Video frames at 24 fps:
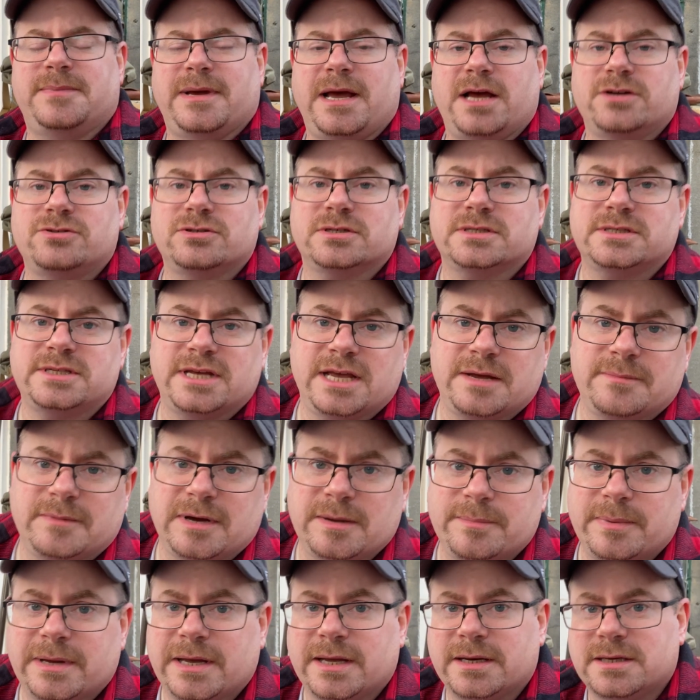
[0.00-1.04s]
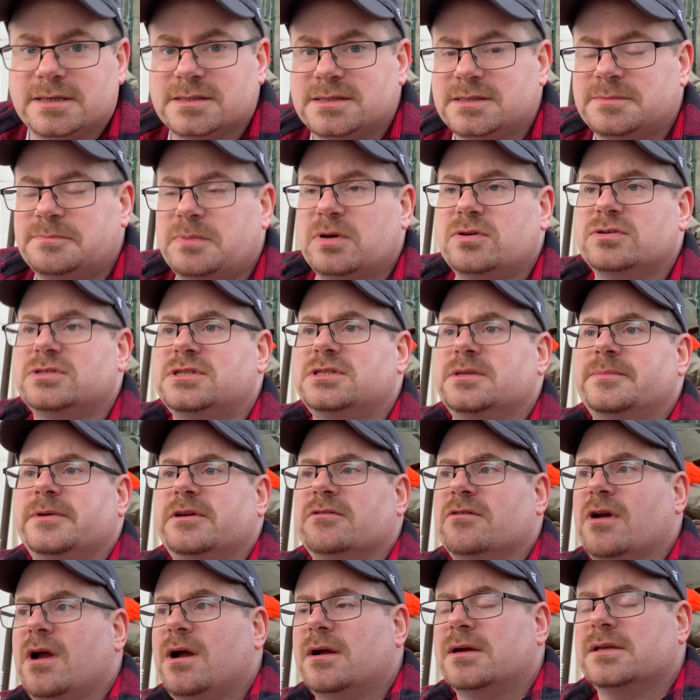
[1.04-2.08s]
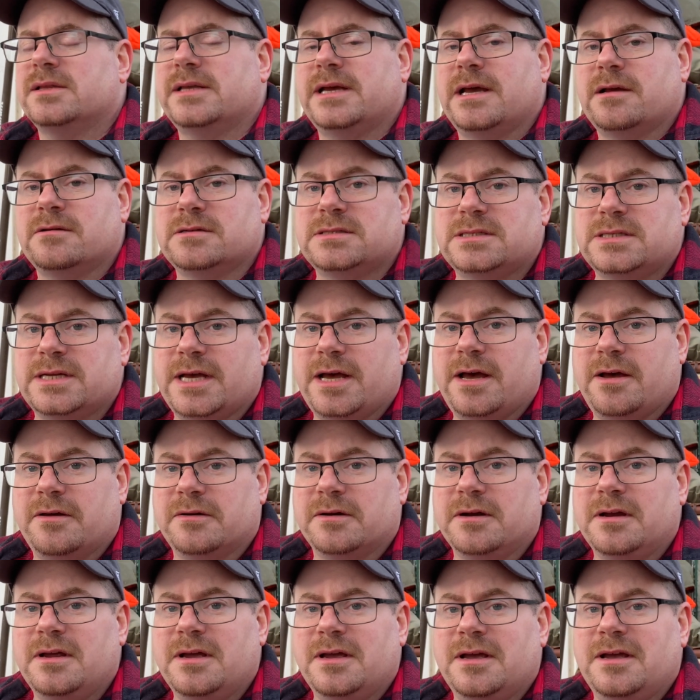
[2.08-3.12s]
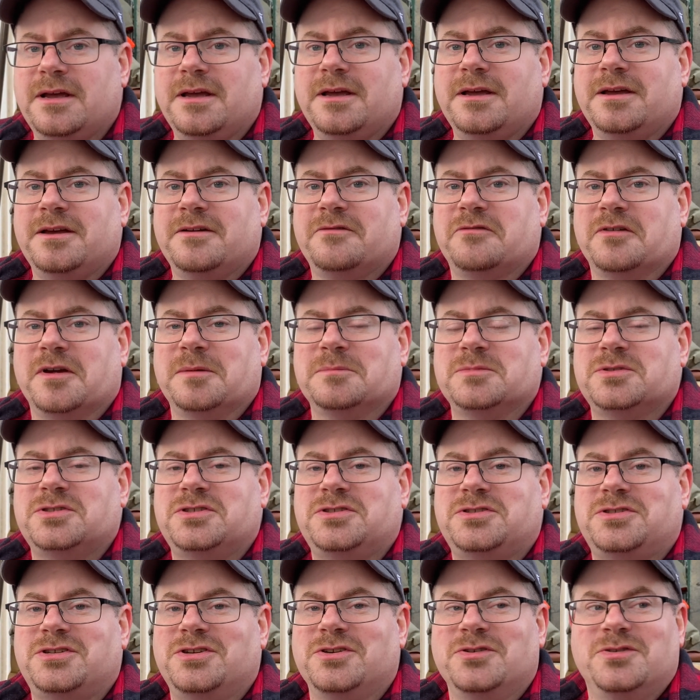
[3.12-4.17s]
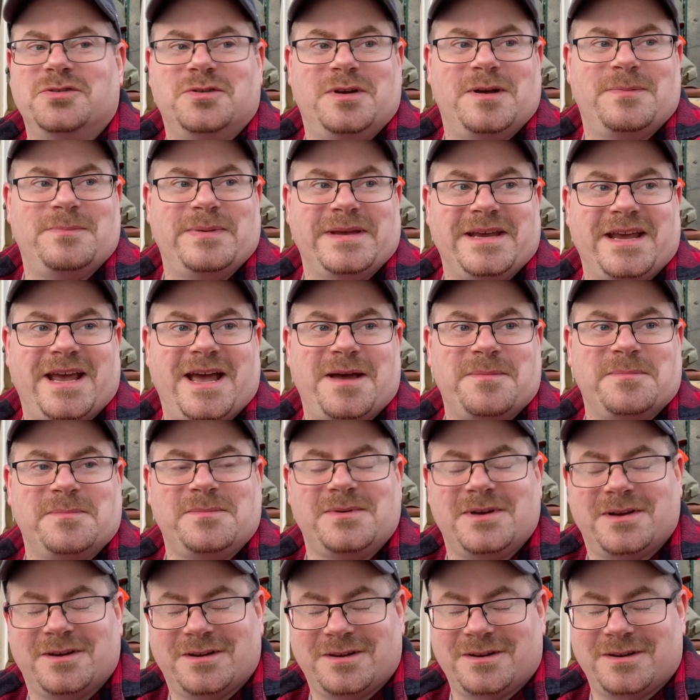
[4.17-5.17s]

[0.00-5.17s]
Patrick's Day. My band is supposed to be rocking the house down from 2 p.m.